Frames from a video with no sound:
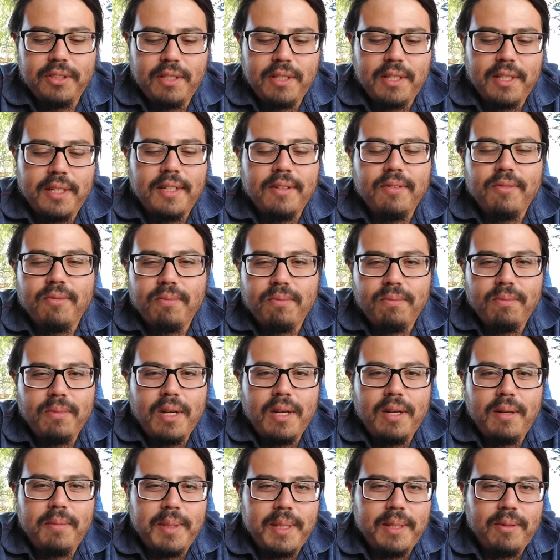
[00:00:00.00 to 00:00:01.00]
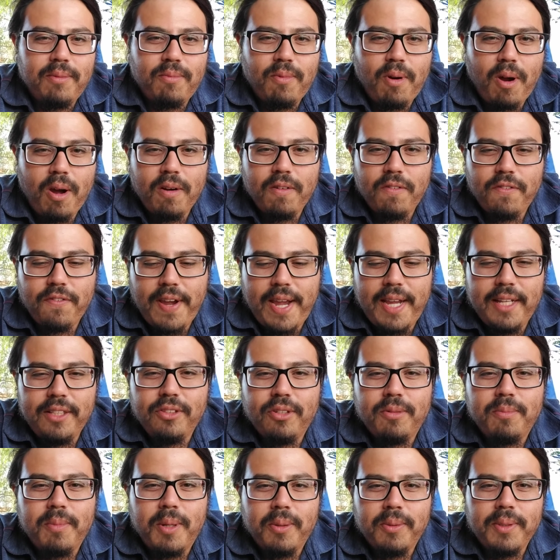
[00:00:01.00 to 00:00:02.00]
Like, I mean, Ron
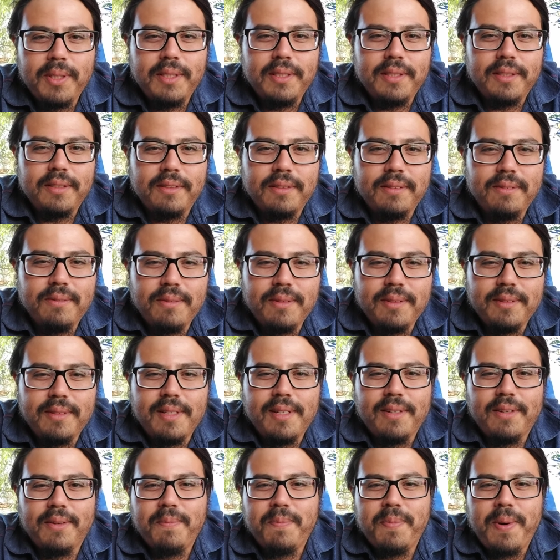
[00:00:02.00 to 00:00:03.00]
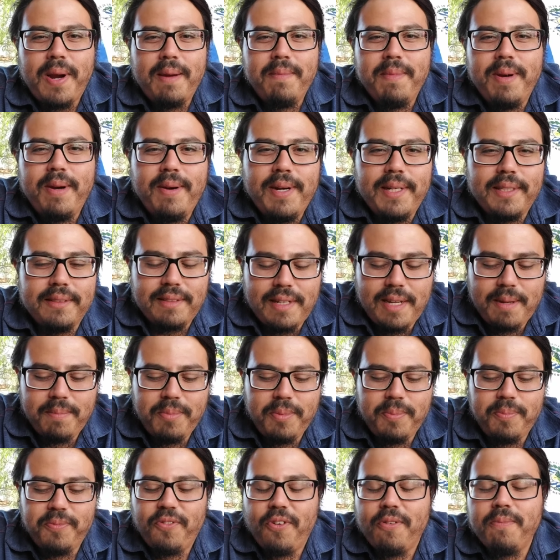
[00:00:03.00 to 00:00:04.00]
Vandermolen is a primary
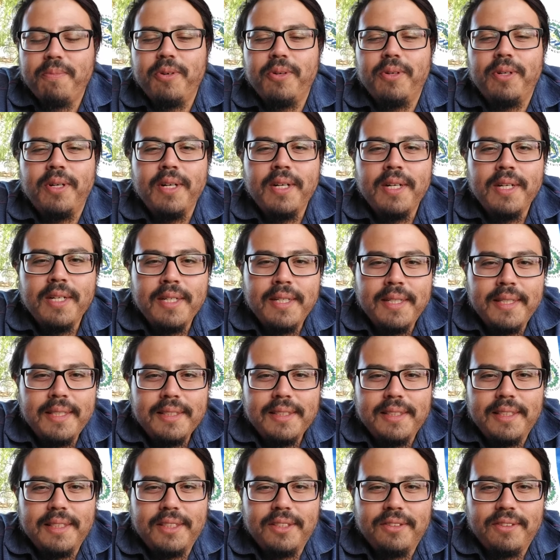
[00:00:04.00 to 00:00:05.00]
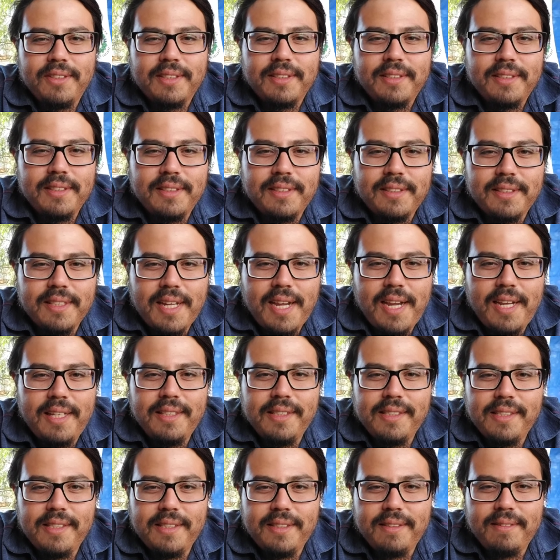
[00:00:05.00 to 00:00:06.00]
example, former District 6
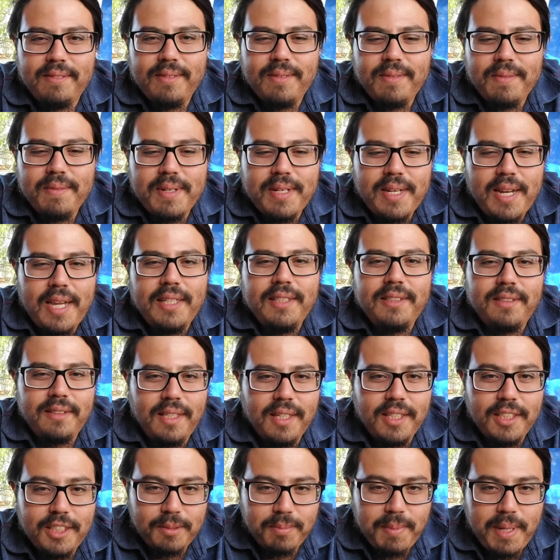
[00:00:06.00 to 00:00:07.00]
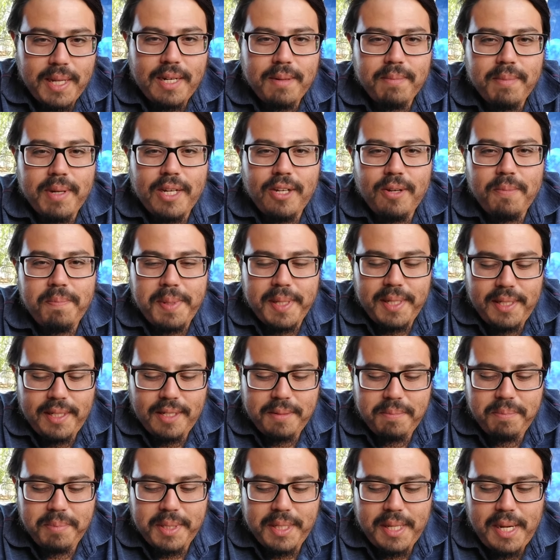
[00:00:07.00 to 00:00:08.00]
candidate, nice Dutchman in my
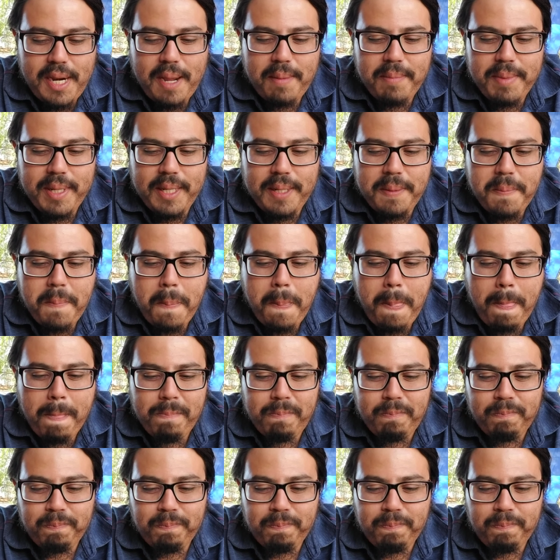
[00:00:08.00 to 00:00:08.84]
opinion, but I mean,